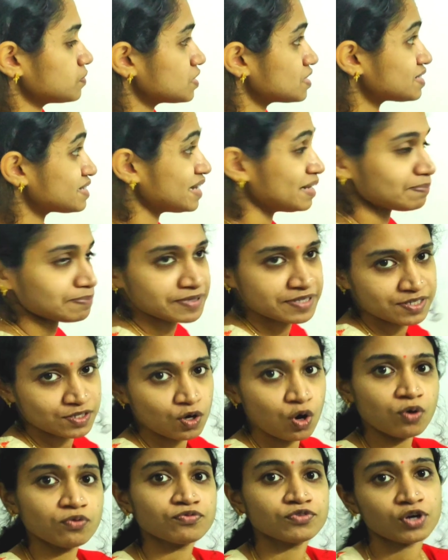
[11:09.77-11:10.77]
slips
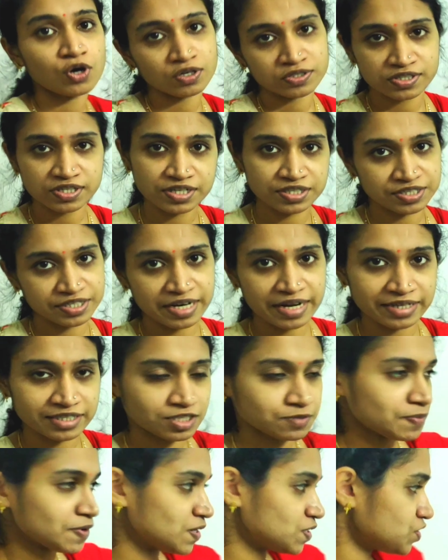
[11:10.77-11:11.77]
of dorsal digital
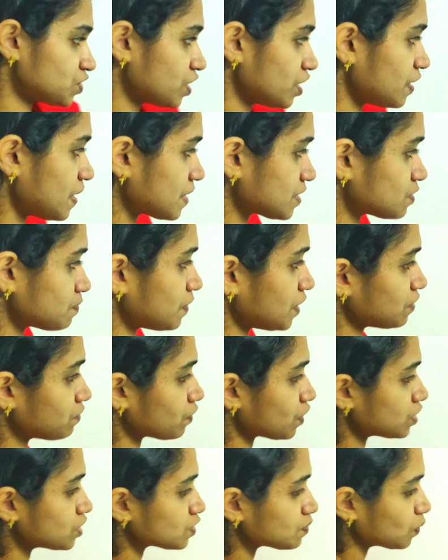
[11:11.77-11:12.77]
expansion. I will explain
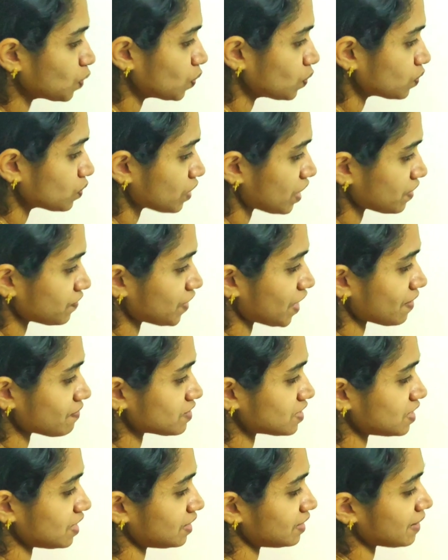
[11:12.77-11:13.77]
once more. We
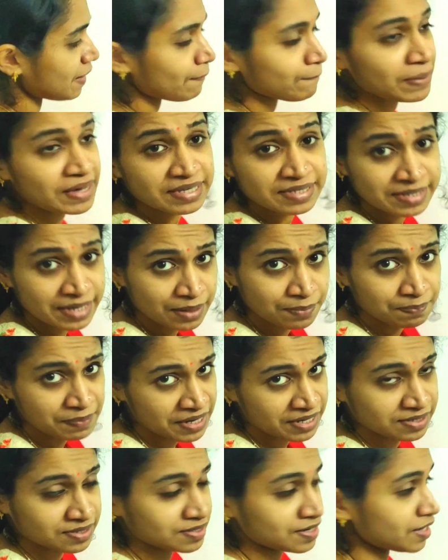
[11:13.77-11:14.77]
have seen the apex and
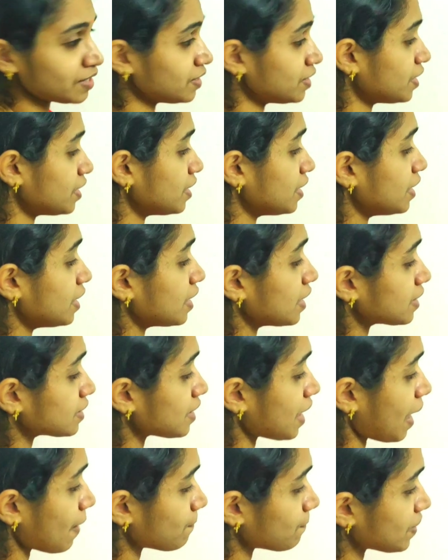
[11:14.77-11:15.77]
base, right?
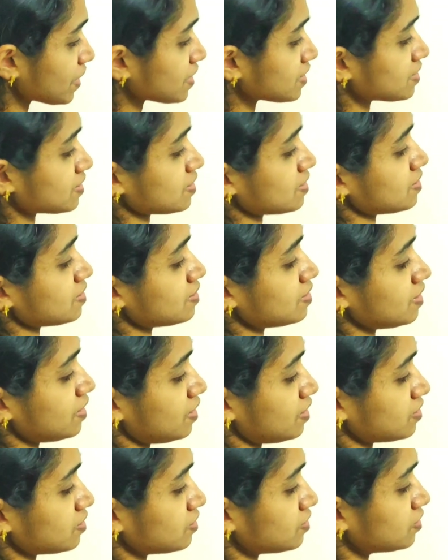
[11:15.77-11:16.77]
The apex is
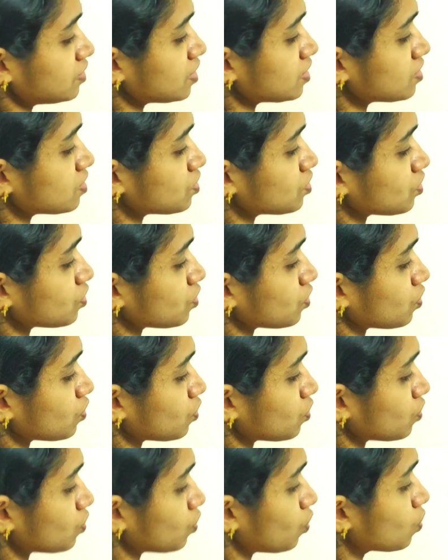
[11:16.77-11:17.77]
seen just
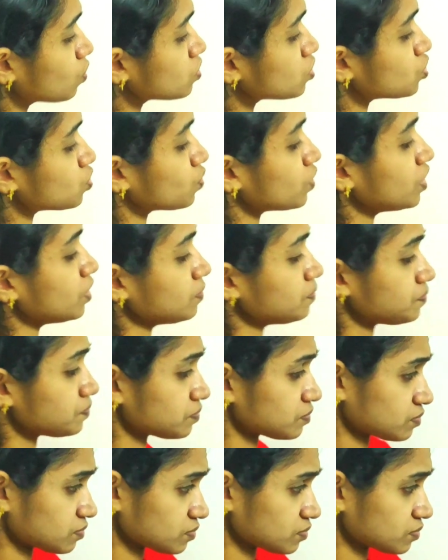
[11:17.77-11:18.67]
close to the